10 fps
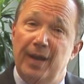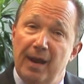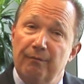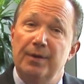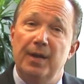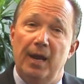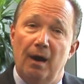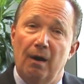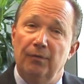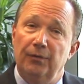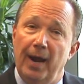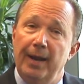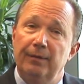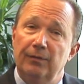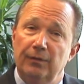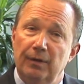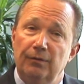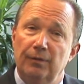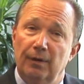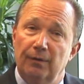that every day our scientists and
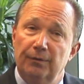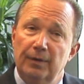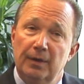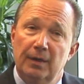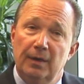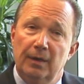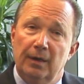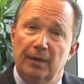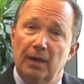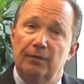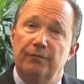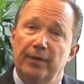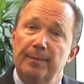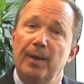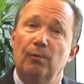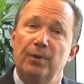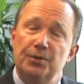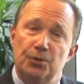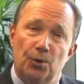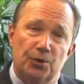engineers conduct fundamental
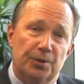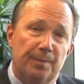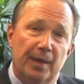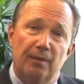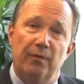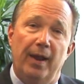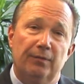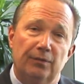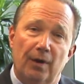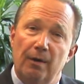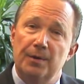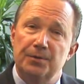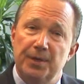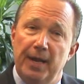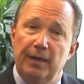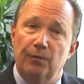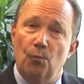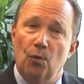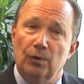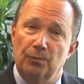research that advances our understanding of
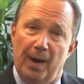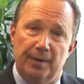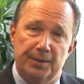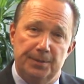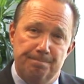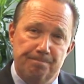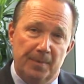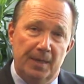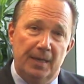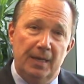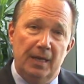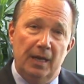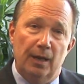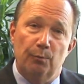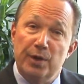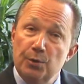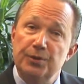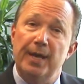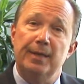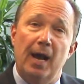the world around us. And we
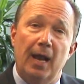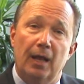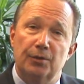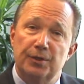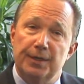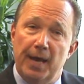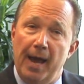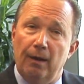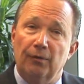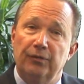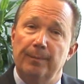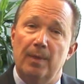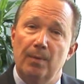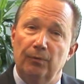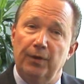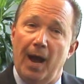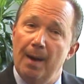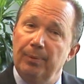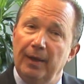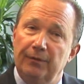use that knowledge to tackle some of the most
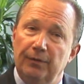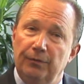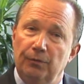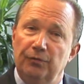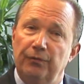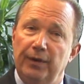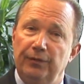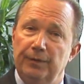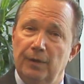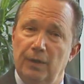complex issues facing the